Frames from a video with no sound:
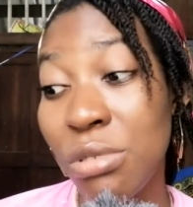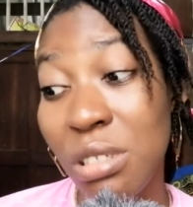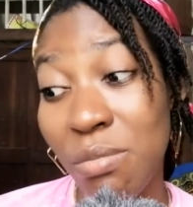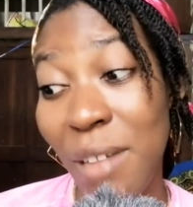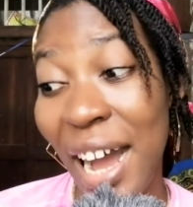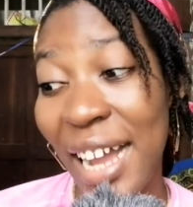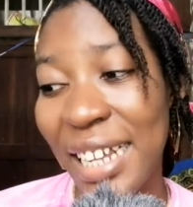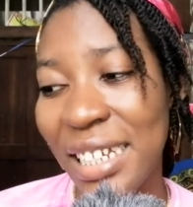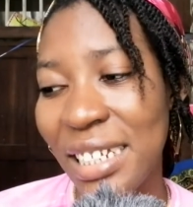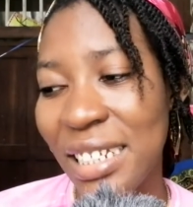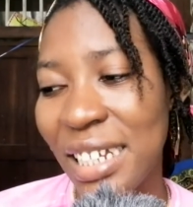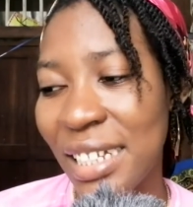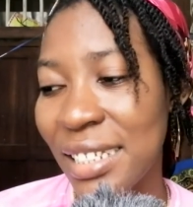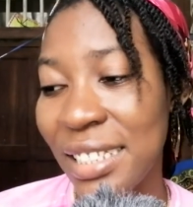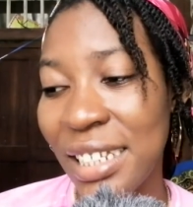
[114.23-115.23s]

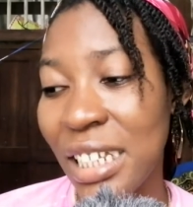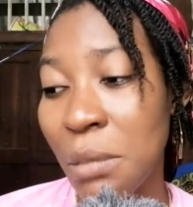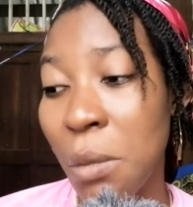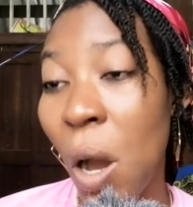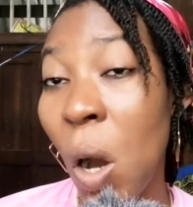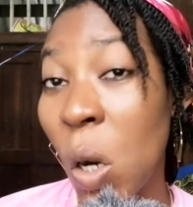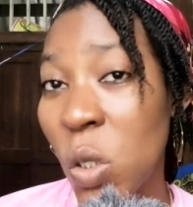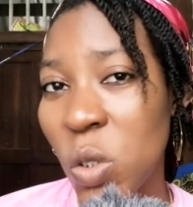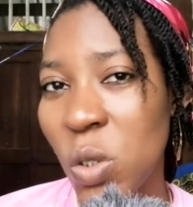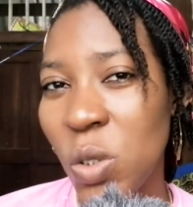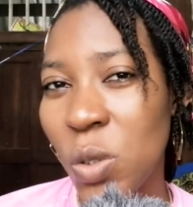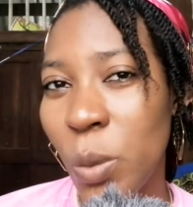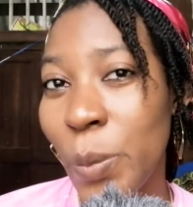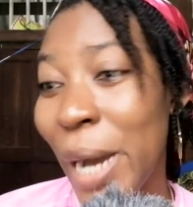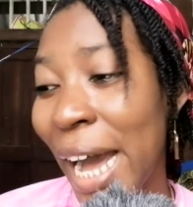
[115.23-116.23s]
mind and see him hurt
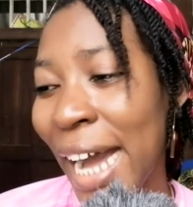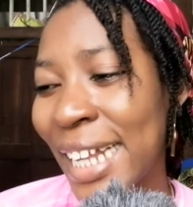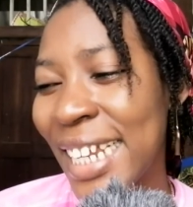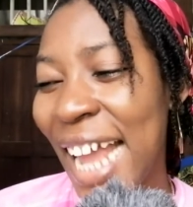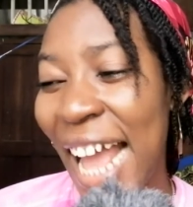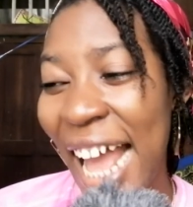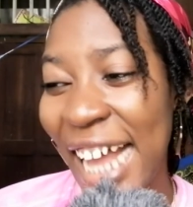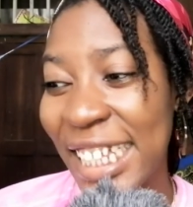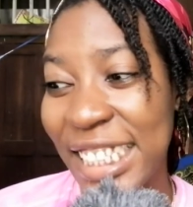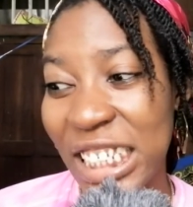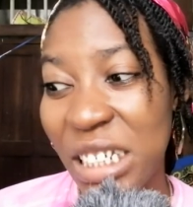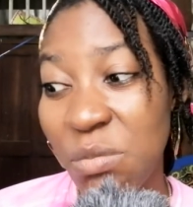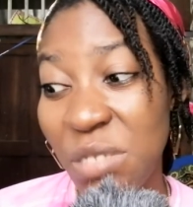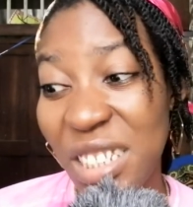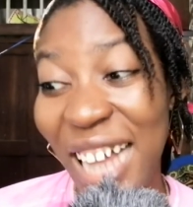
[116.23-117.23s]
so bad and
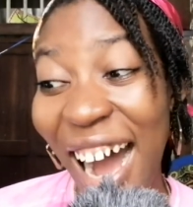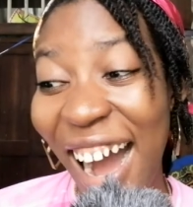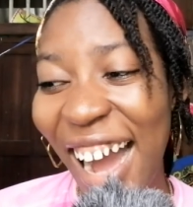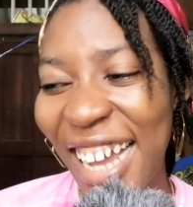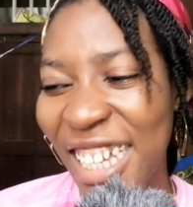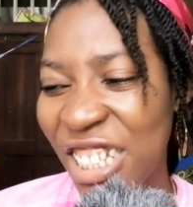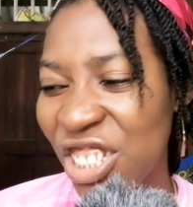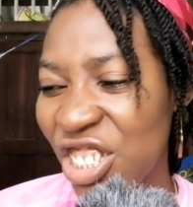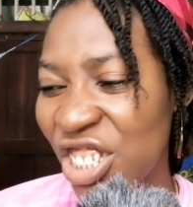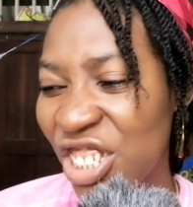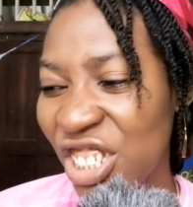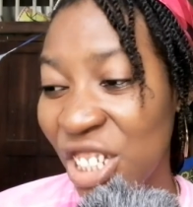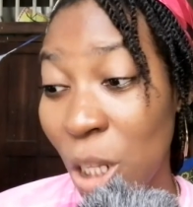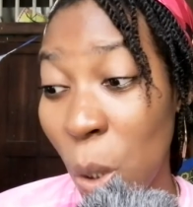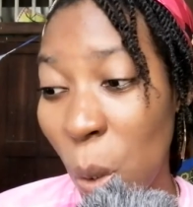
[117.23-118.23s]
see him dying
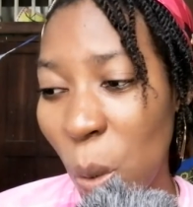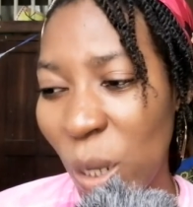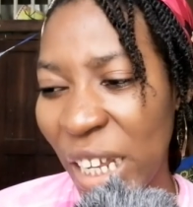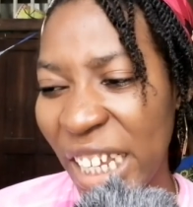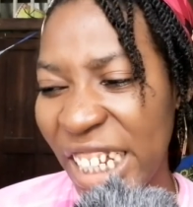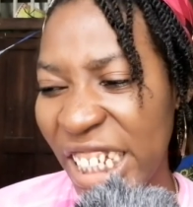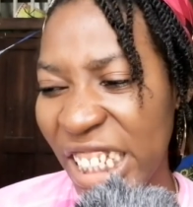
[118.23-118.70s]
slowly in